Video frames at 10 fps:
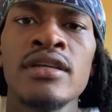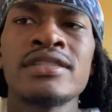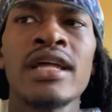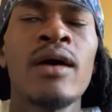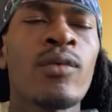
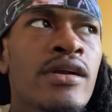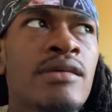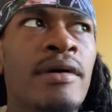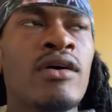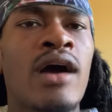Stop worrying
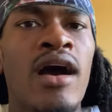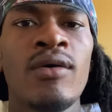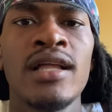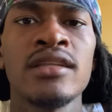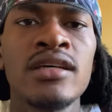about
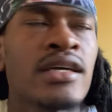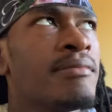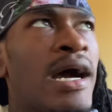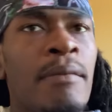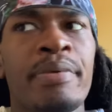how I look
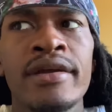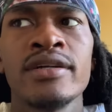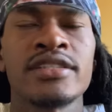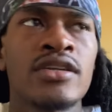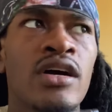and my appearance